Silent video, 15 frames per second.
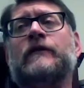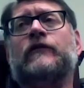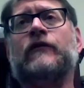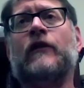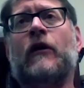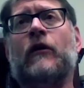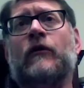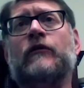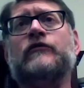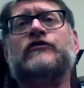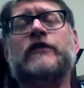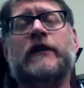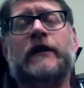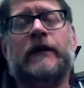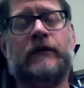So
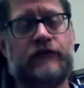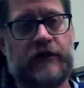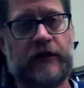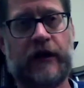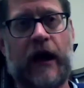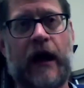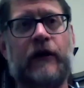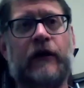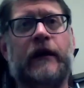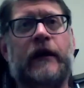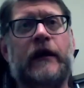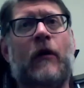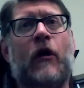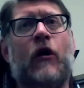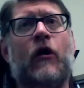she got her
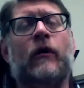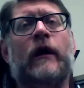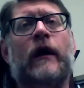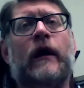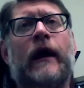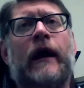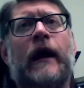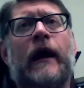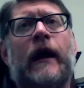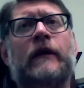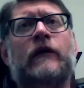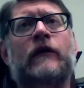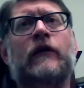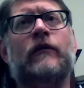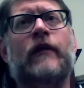chemo,
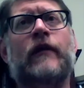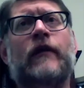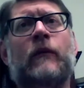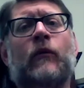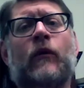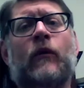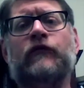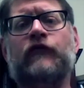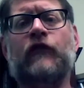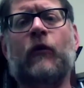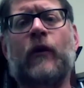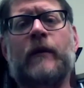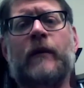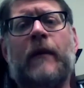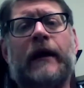and then,
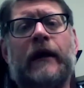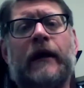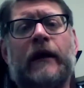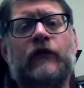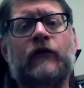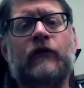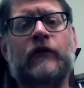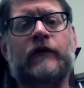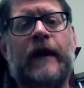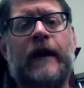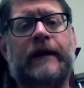so what am I going to do to